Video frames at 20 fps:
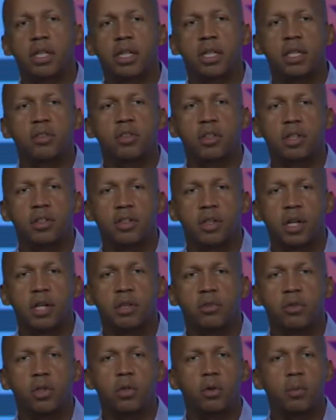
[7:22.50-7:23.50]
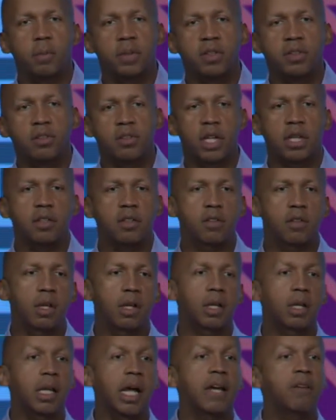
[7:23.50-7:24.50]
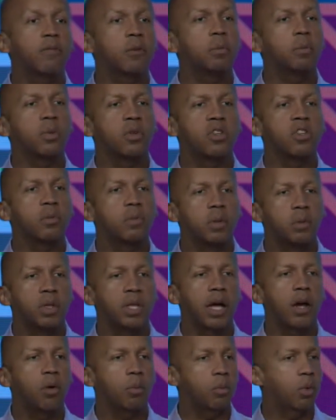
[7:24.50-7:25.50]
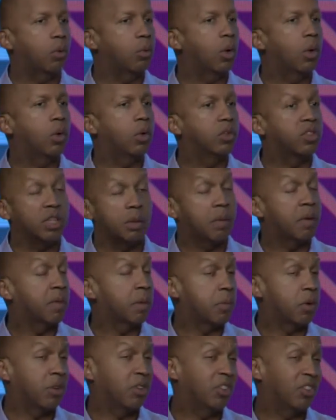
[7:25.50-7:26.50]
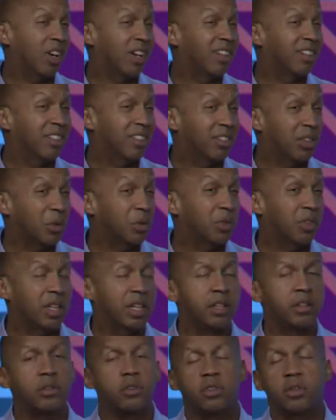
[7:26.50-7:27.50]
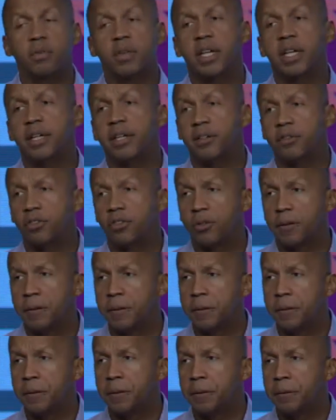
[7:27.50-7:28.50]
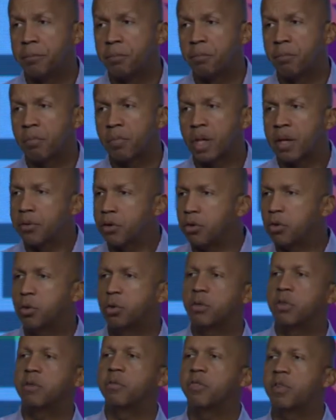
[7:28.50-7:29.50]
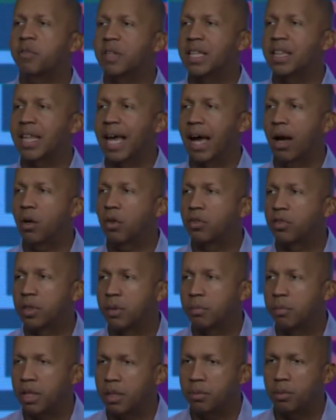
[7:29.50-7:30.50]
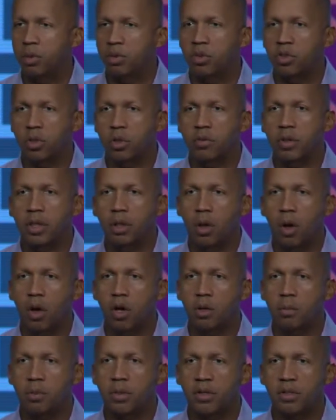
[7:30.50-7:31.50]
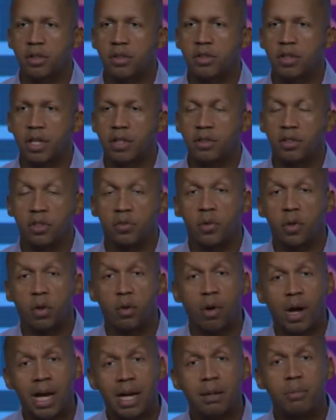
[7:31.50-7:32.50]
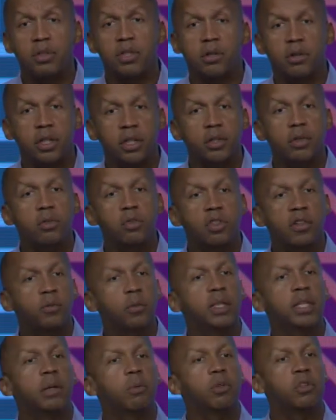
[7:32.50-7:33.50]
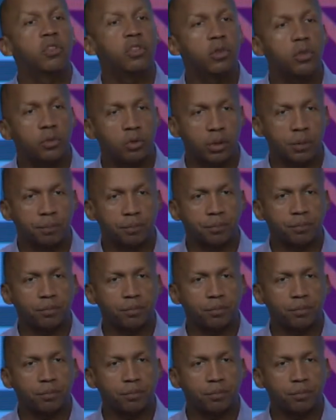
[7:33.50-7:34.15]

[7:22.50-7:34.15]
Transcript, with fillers: kids in this country who have been sentenced to life imprisonment without parole. Some of them are as young as 13 years of age. There are 250,000 people serving long prison sentences for crimes they were accused of when they were children.